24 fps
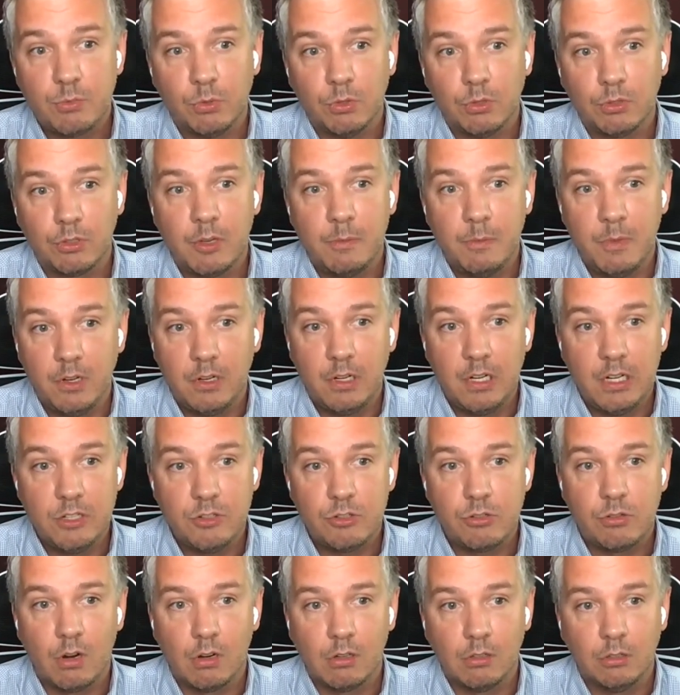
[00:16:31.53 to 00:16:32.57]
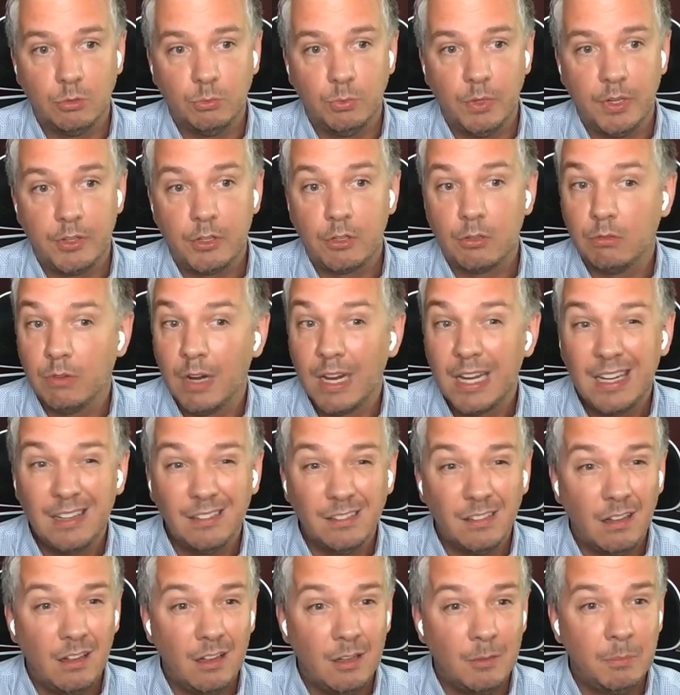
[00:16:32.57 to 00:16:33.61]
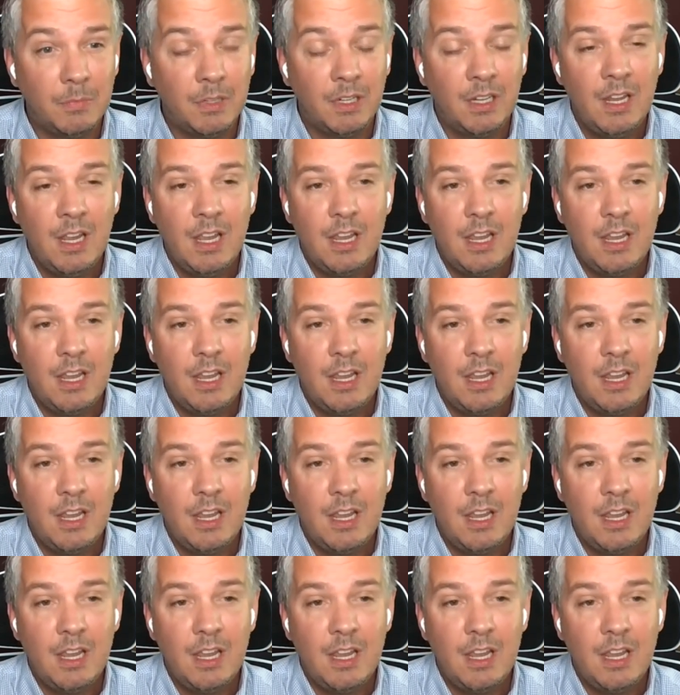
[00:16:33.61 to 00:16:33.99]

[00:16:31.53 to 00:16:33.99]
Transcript: Rural communities struggle with curriculum.